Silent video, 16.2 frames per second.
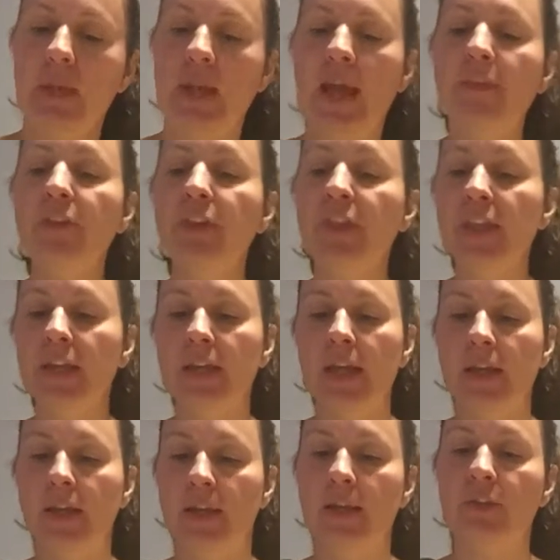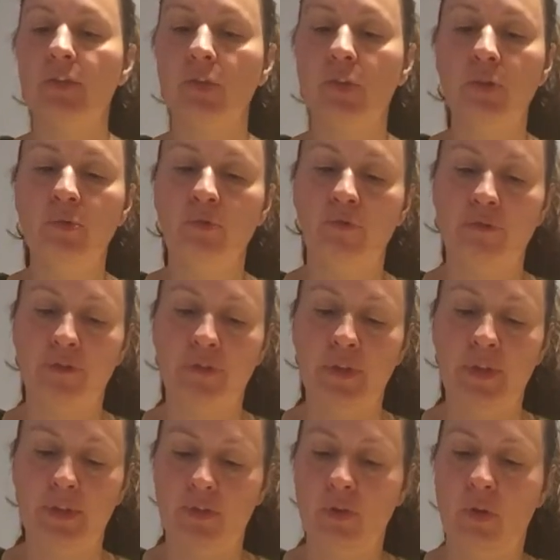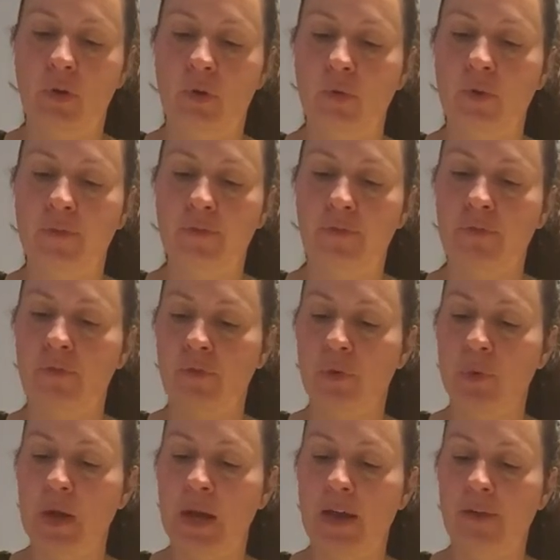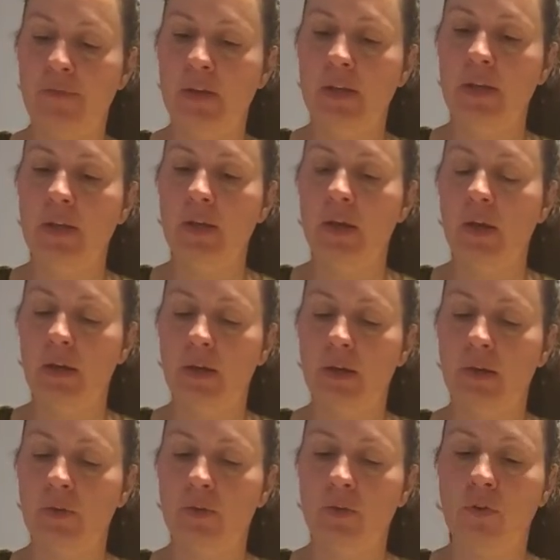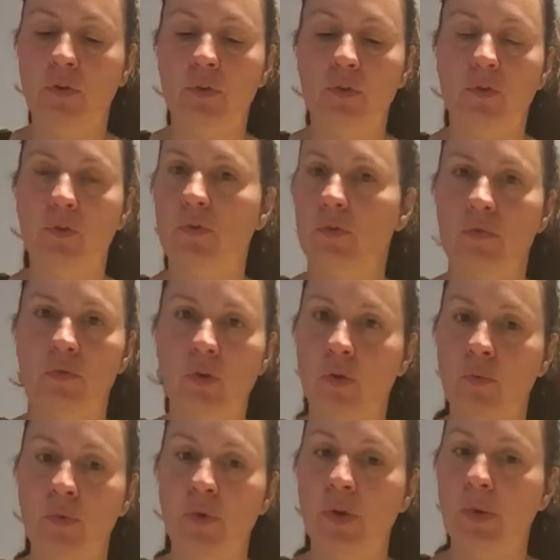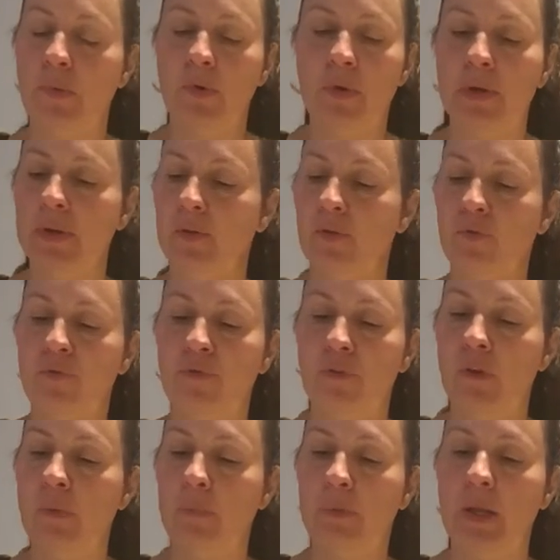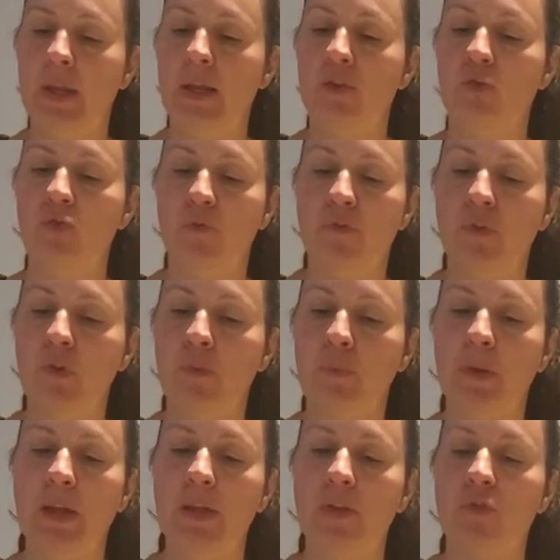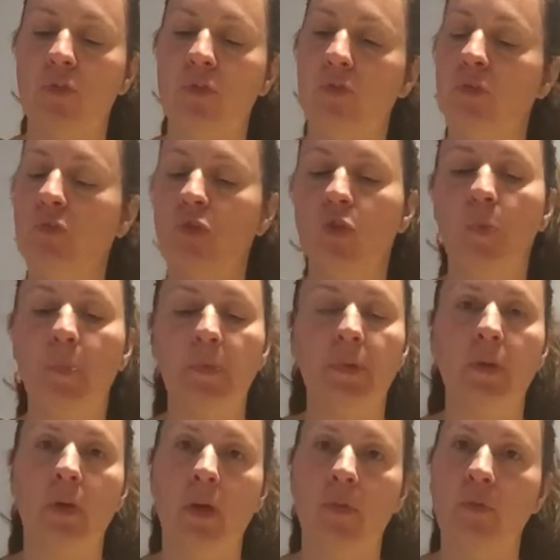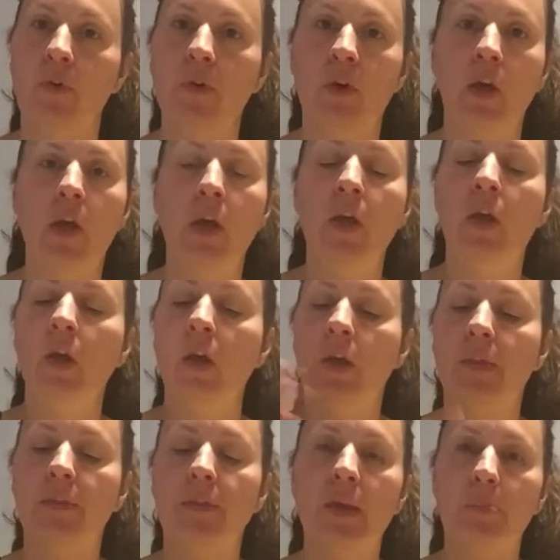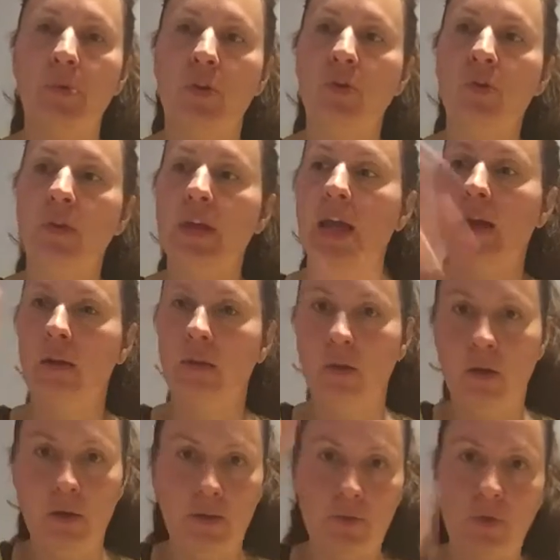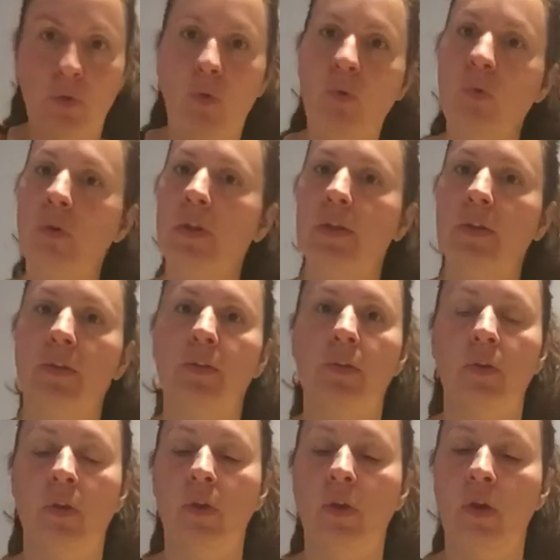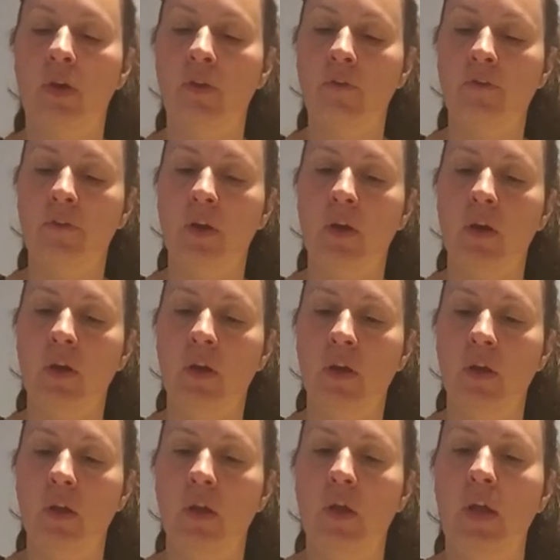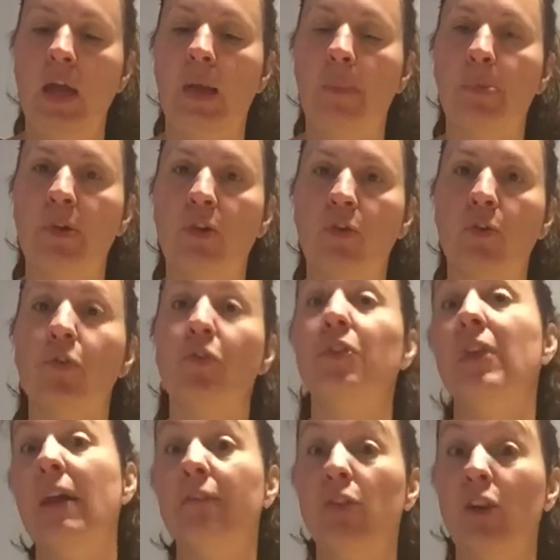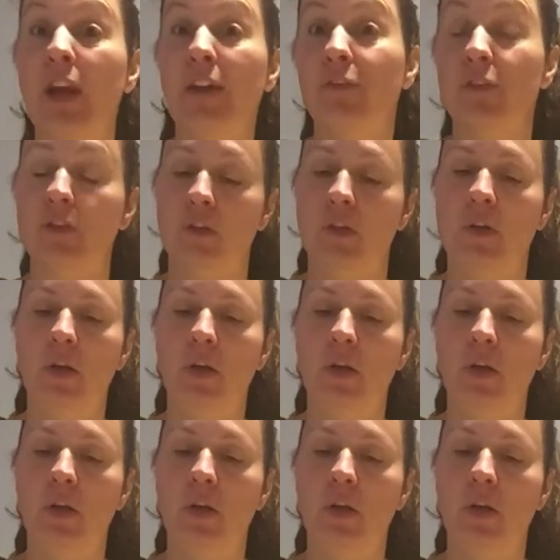Everything, again, is gluten-free, so if you have any uh, concerns, don't worry about it. It's front page, first page, as soon as you open the cover. In the Epicure catalog is a whole list of uh, Epicure's Never Ever.